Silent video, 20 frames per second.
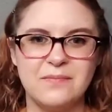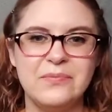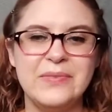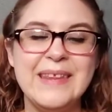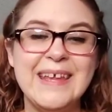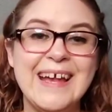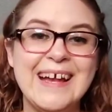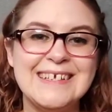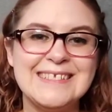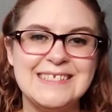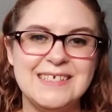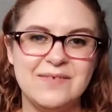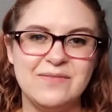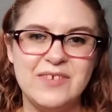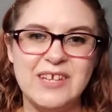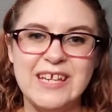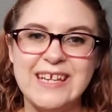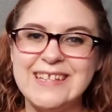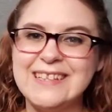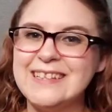The
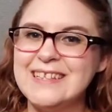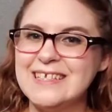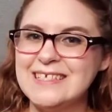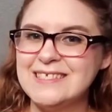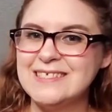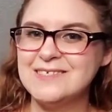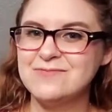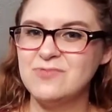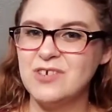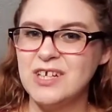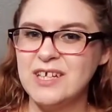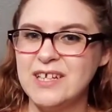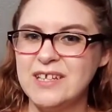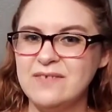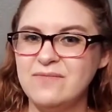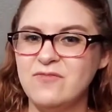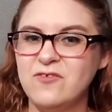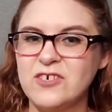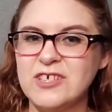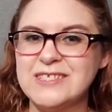activity in this one
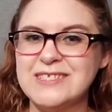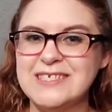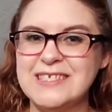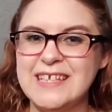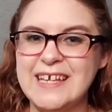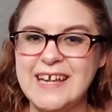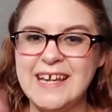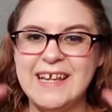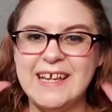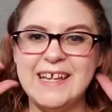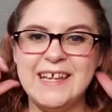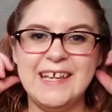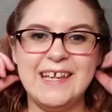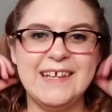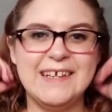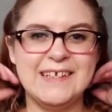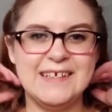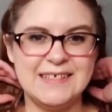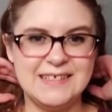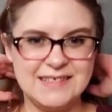for today
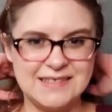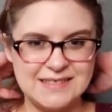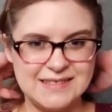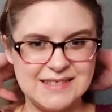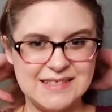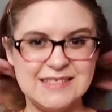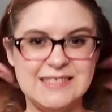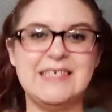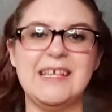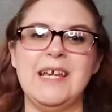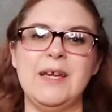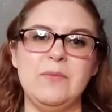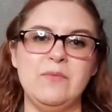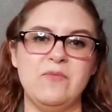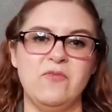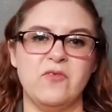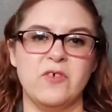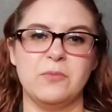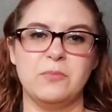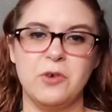is the same
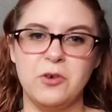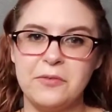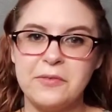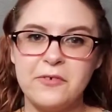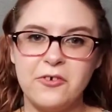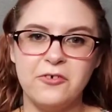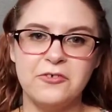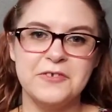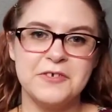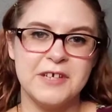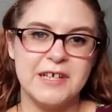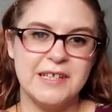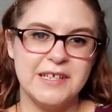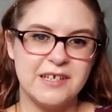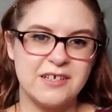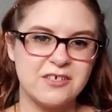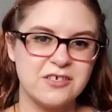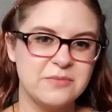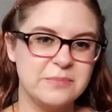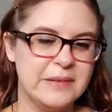for both older and
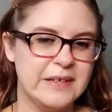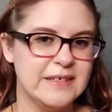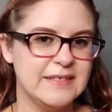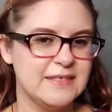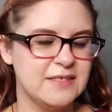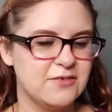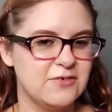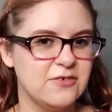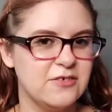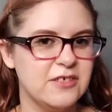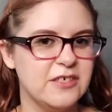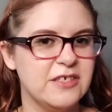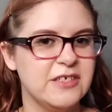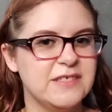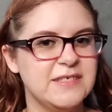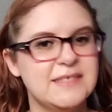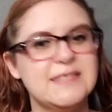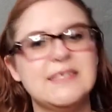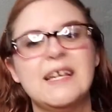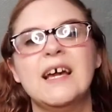younger preschoolers.